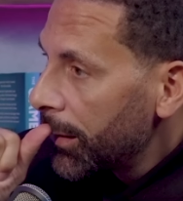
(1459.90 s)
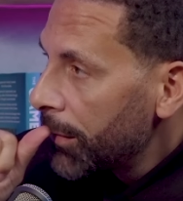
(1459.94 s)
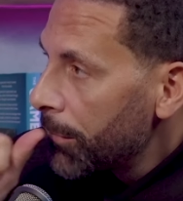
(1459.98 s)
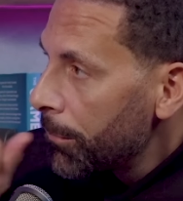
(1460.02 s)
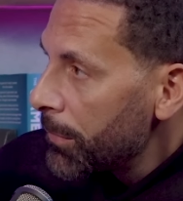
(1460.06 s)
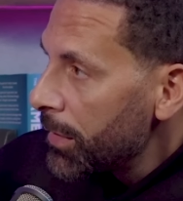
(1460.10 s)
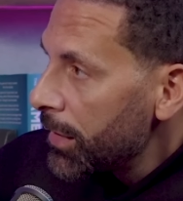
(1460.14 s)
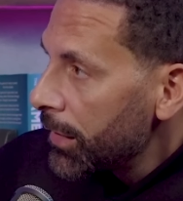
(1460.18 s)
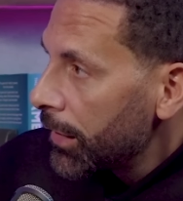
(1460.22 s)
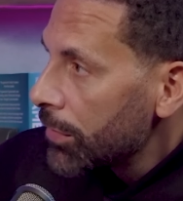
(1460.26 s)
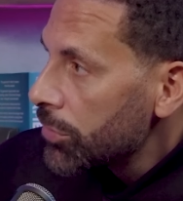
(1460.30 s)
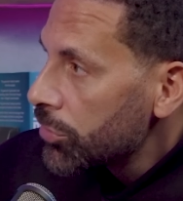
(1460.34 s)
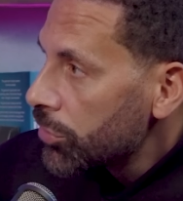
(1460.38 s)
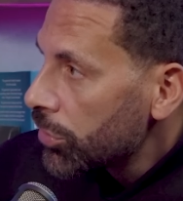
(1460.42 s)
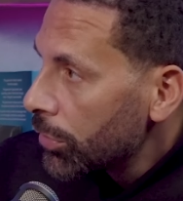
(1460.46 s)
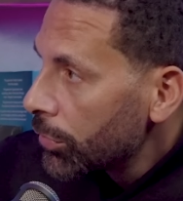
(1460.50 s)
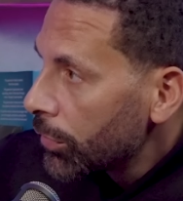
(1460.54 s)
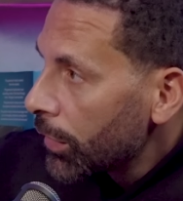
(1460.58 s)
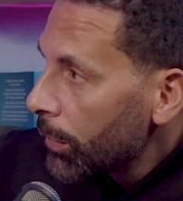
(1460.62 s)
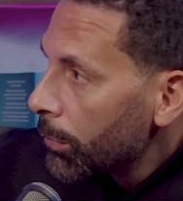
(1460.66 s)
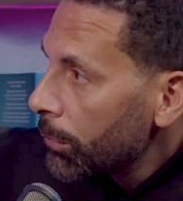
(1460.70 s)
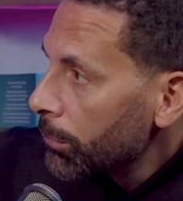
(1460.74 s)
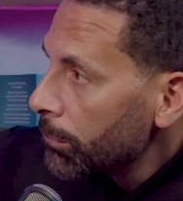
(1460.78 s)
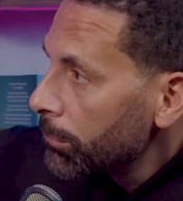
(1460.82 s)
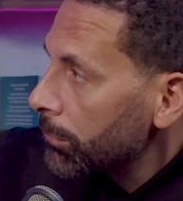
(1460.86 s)
"Me against you,
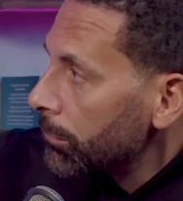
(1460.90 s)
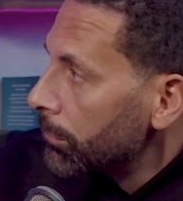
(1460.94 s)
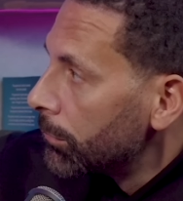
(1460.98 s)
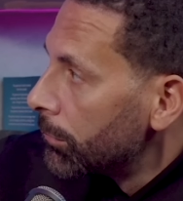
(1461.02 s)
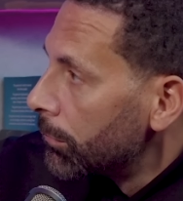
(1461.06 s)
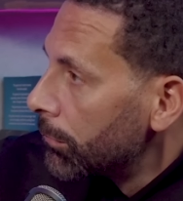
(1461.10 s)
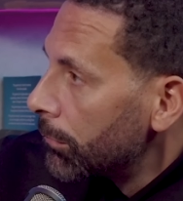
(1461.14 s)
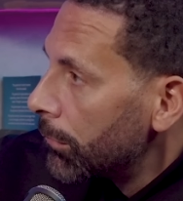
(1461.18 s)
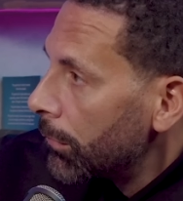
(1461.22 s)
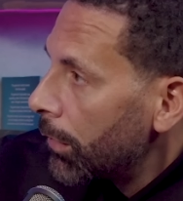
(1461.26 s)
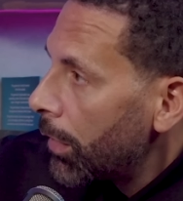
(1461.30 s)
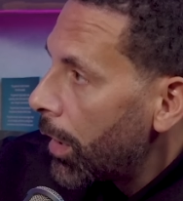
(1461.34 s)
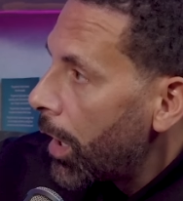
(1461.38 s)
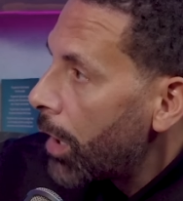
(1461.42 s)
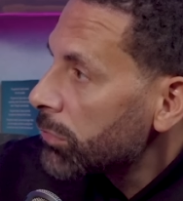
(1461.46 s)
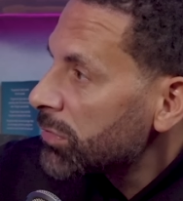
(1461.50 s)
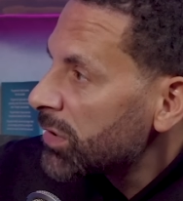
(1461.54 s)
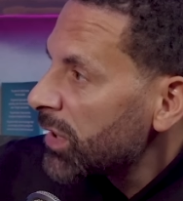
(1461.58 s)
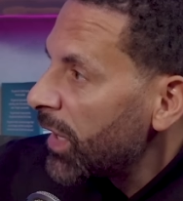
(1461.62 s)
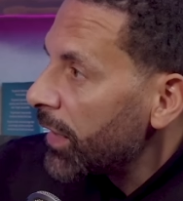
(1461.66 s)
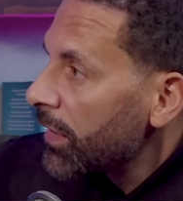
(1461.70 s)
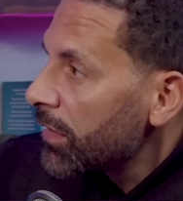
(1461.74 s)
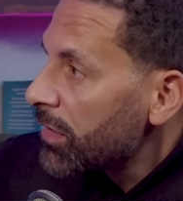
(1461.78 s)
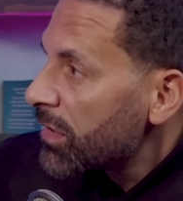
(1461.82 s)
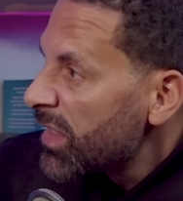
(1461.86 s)
come on." I'll and,
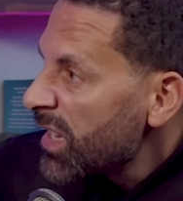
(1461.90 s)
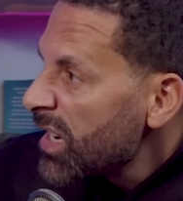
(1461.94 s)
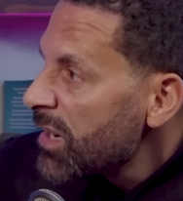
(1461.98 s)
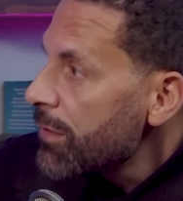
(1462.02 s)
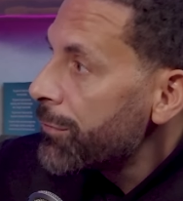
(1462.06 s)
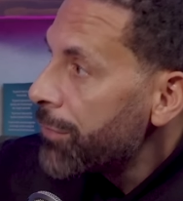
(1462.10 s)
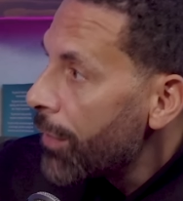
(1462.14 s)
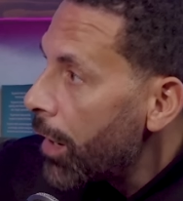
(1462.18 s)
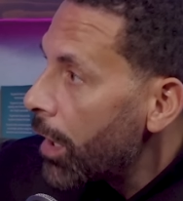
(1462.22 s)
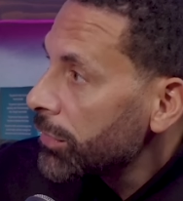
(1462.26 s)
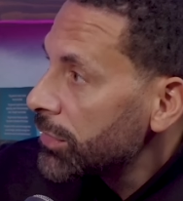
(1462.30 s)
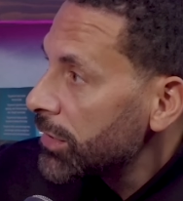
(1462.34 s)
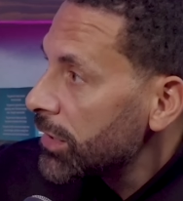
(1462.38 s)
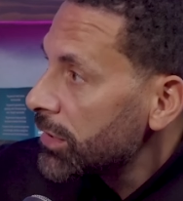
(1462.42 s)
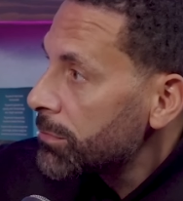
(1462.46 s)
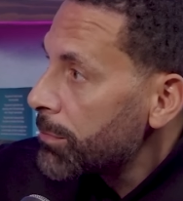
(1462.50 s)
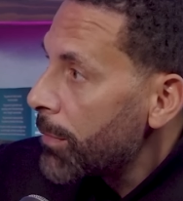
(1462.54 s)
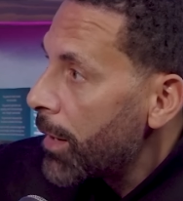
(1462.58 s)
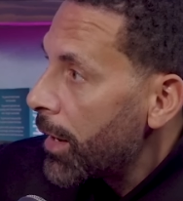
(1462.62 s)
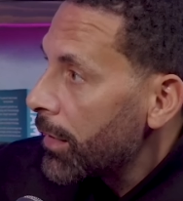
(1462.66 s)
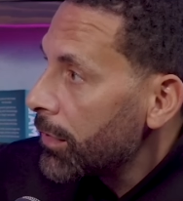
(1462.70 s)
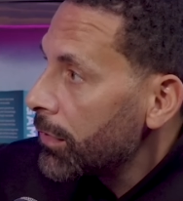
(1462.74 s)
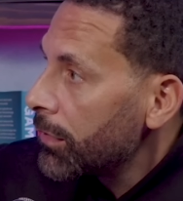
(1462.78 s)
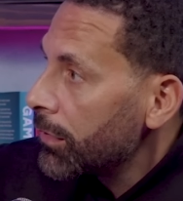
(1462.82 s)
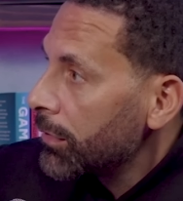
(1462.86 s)
take the fastest quick,
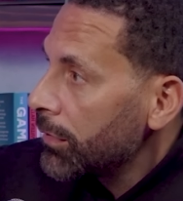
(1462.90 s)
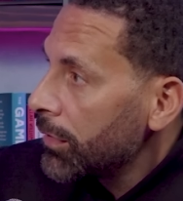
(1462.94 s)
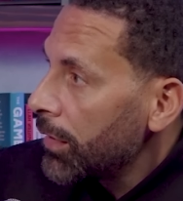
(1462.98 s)
man.